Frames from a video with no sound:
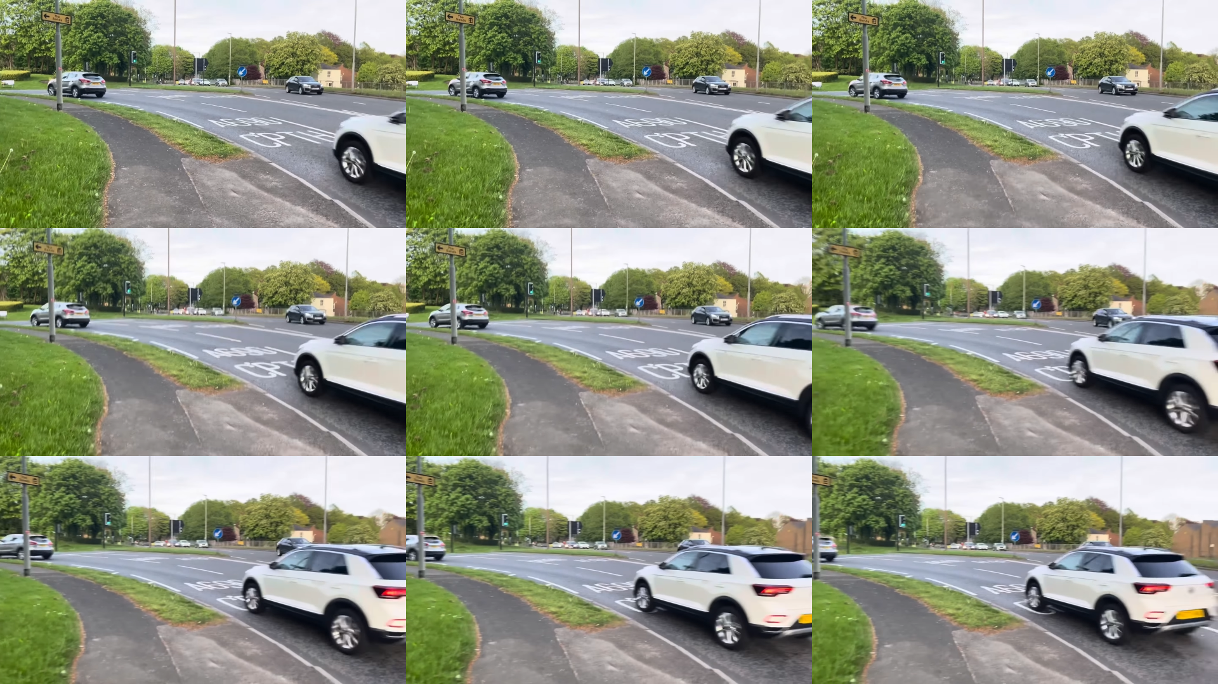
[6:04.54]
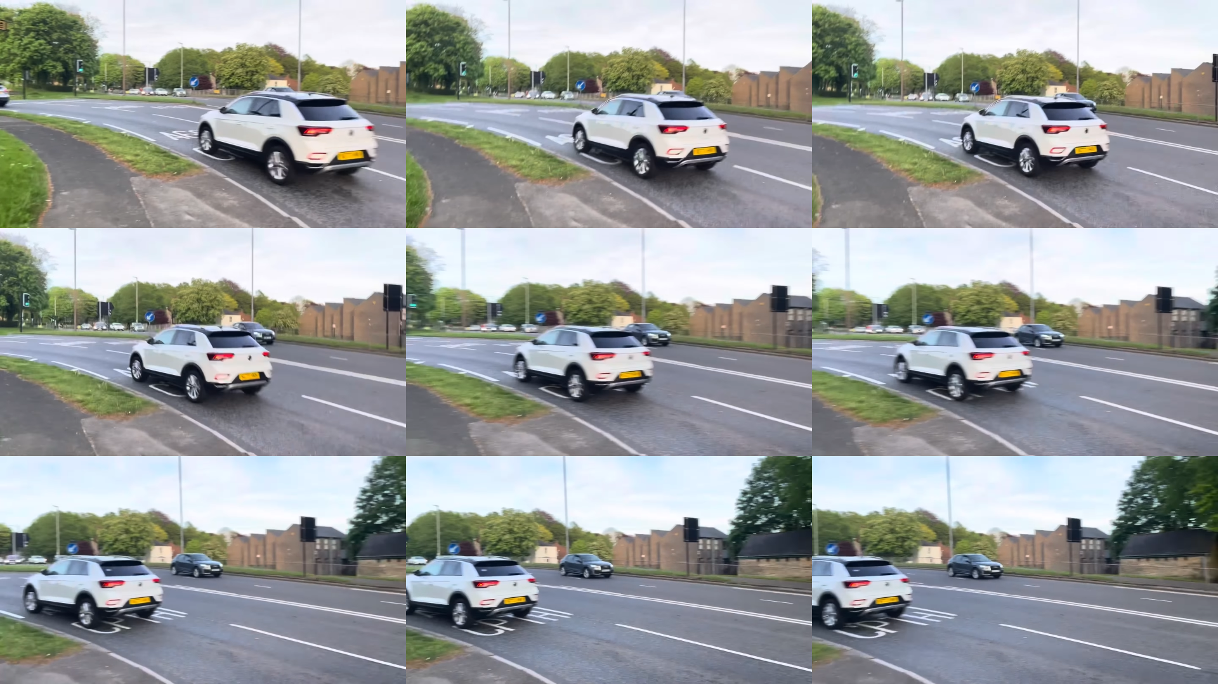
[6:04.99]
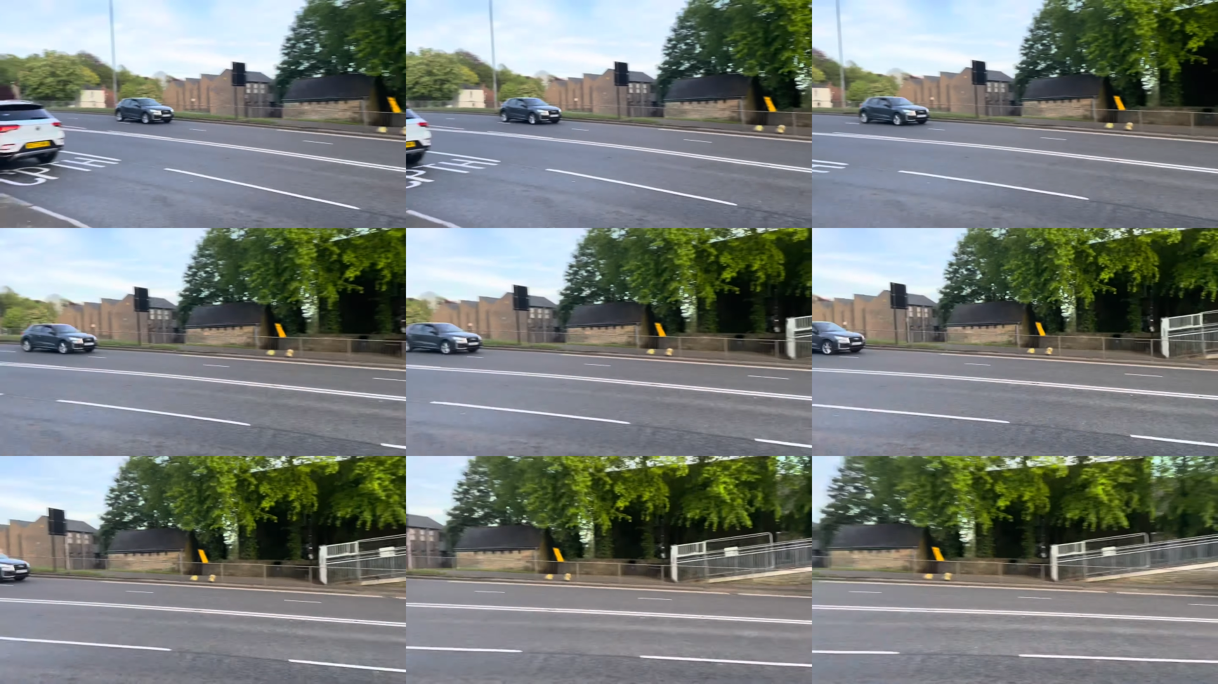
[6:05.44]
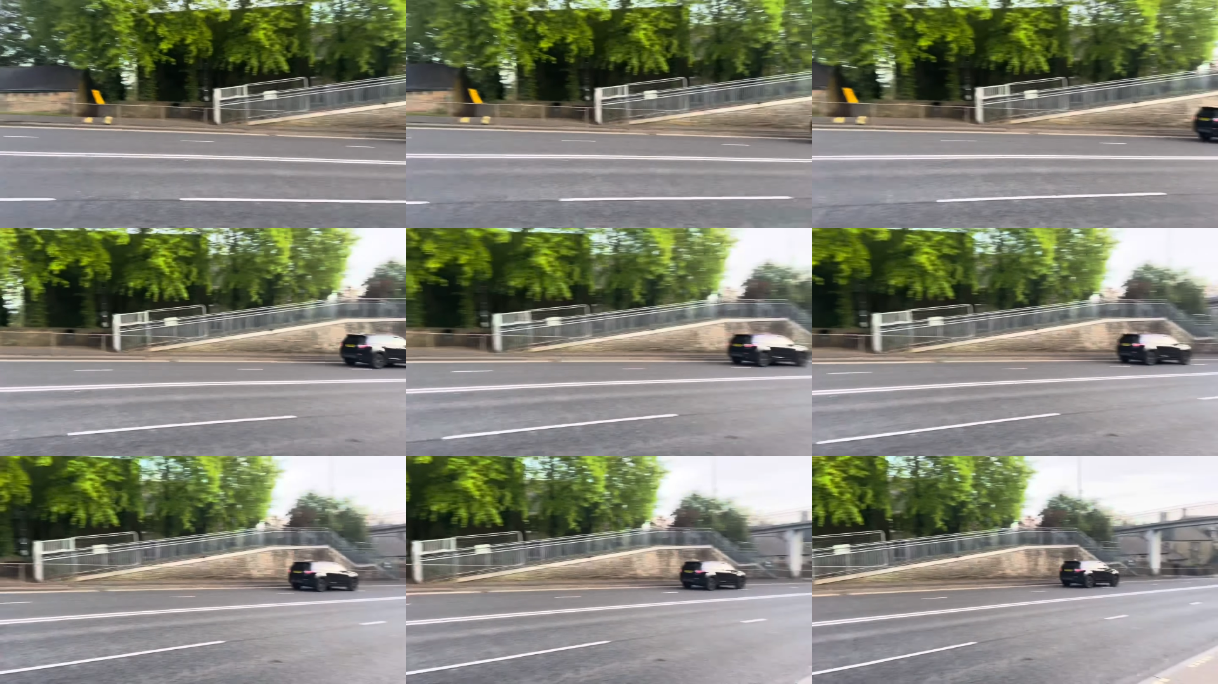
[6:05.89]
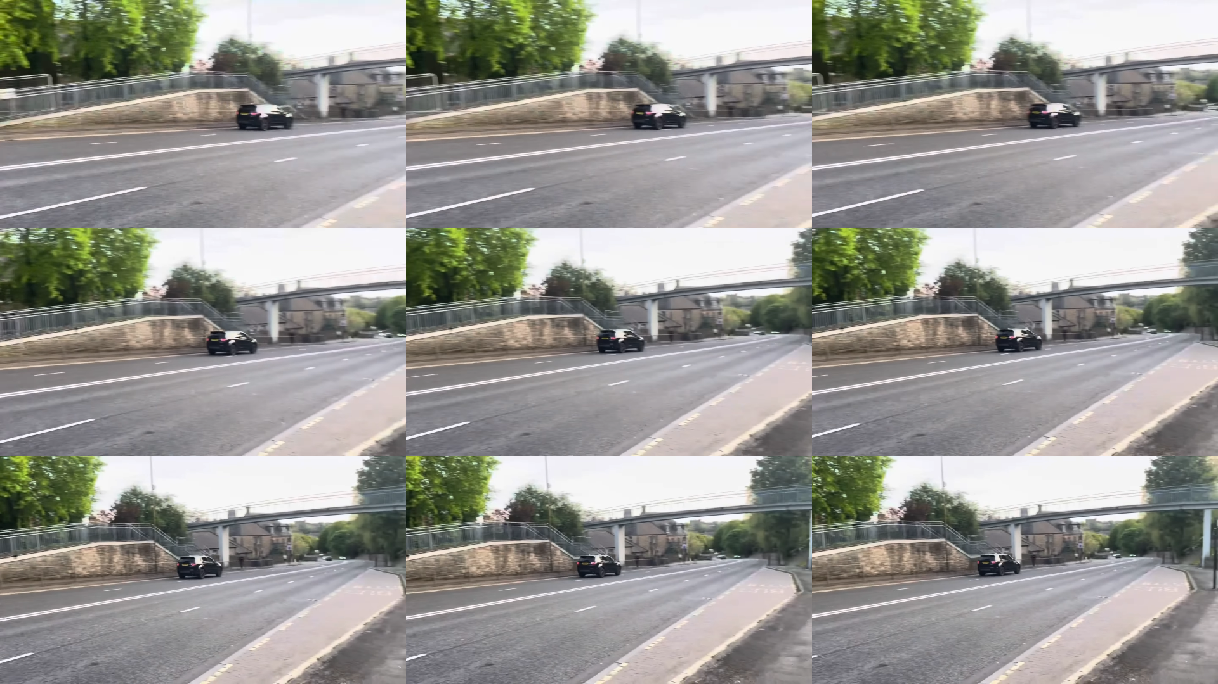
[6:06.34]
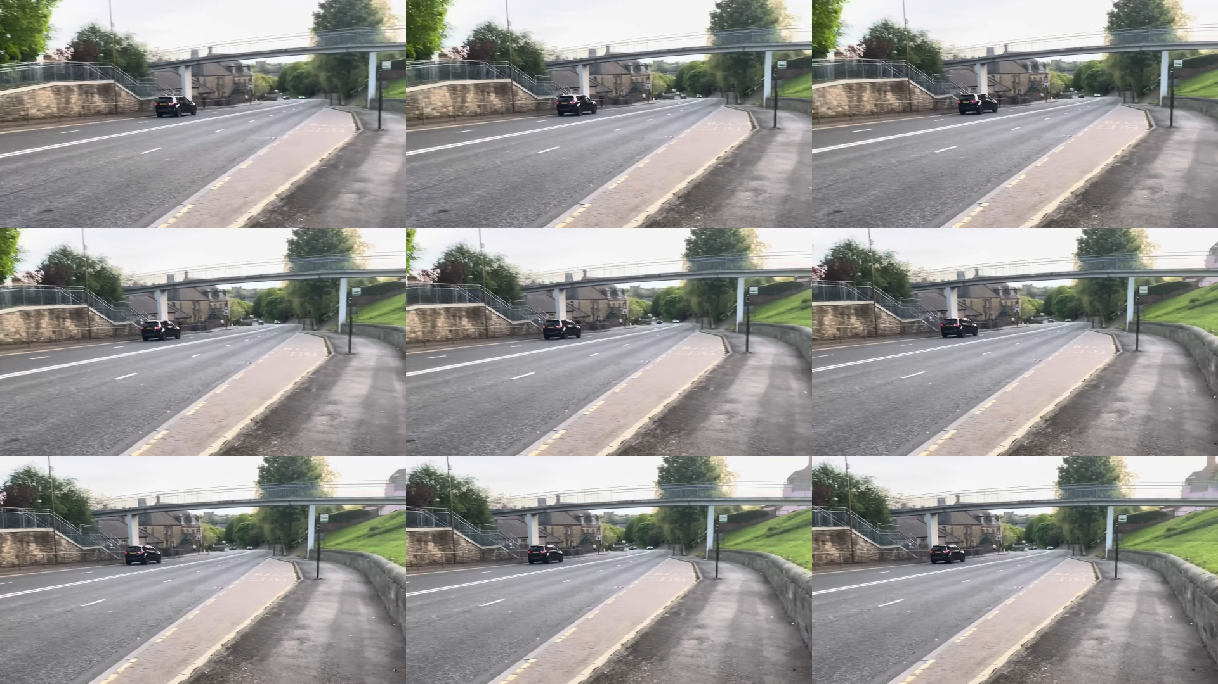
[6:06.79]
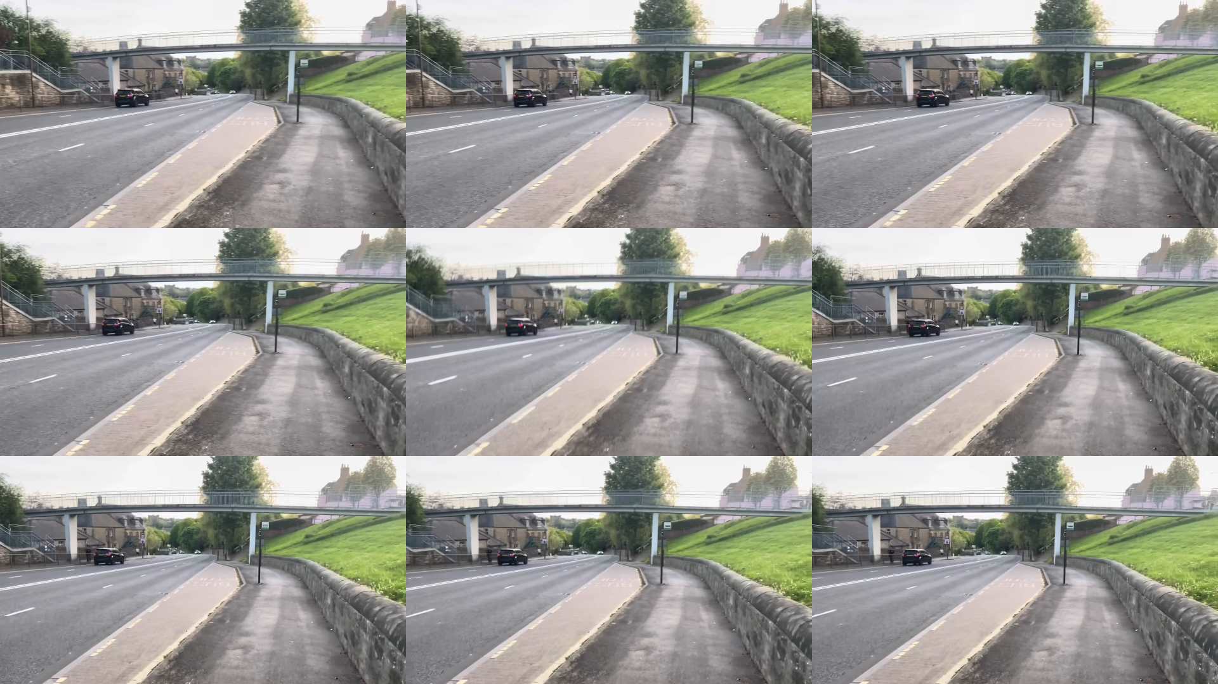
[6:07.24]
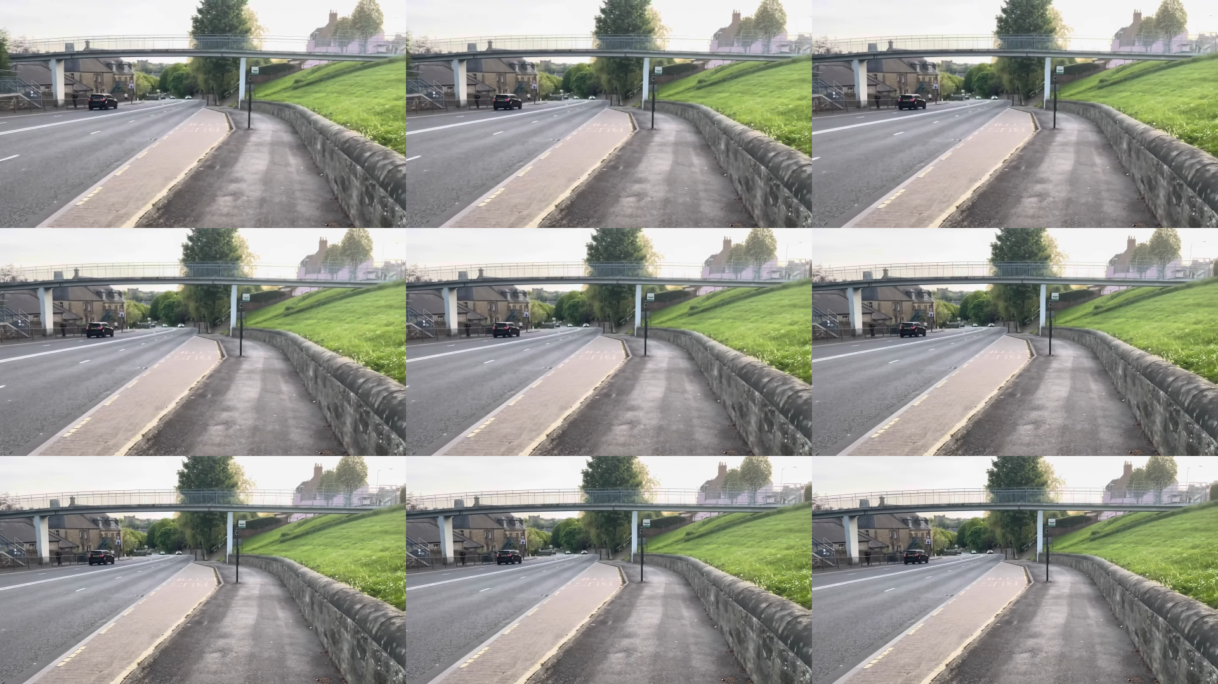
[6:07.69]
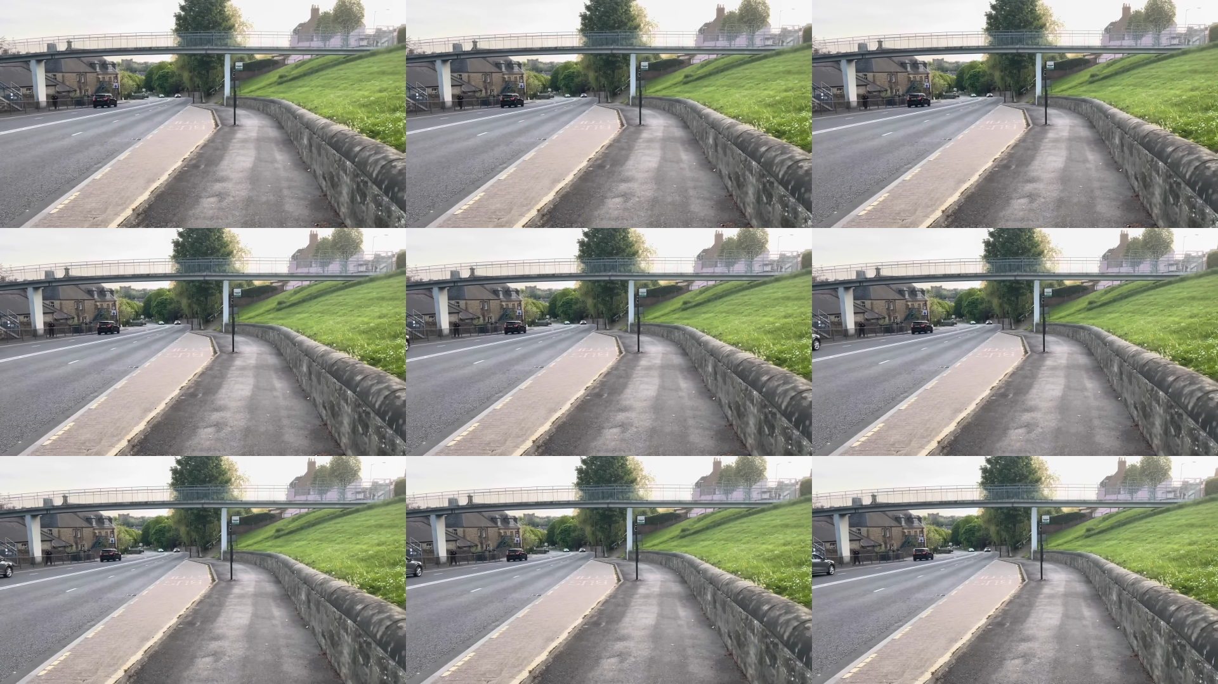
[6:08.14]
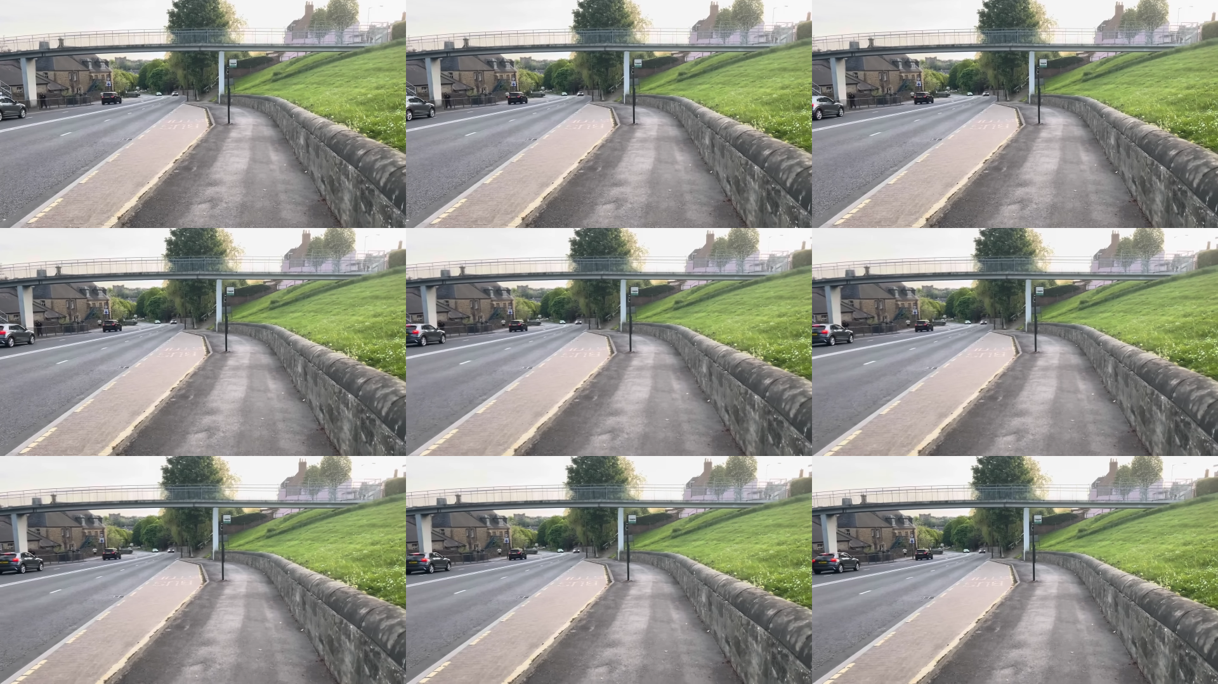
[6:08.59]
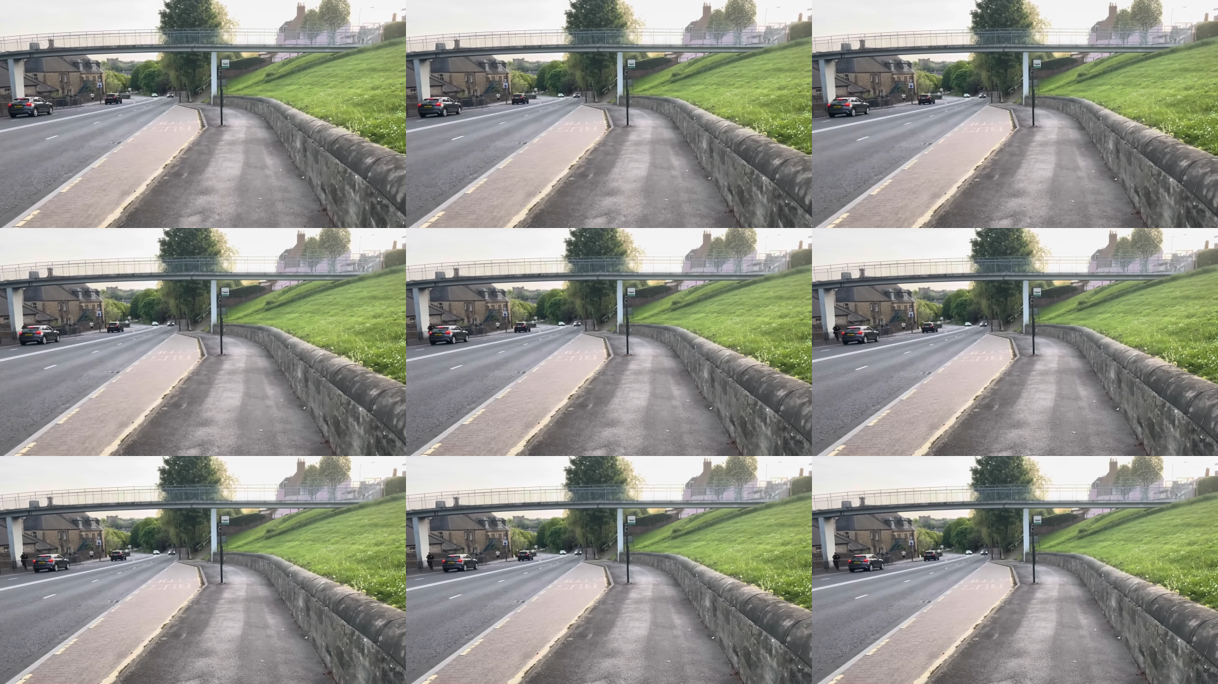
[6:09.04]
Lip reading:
Nobody's mouth can be seen.